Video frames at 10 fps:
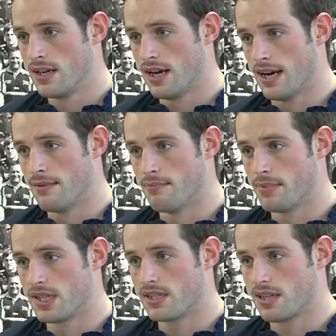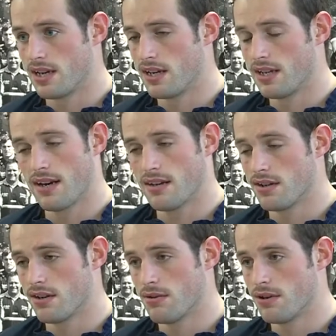But under
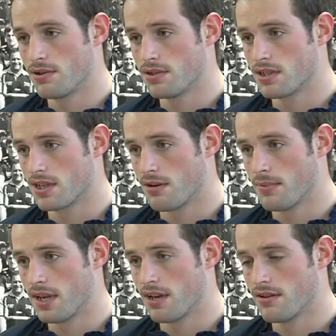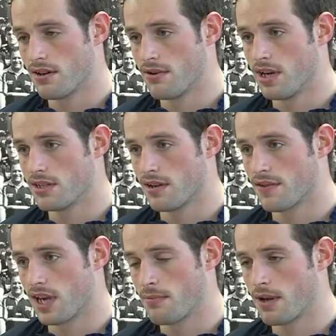no illusions, it's going to be a really tough game.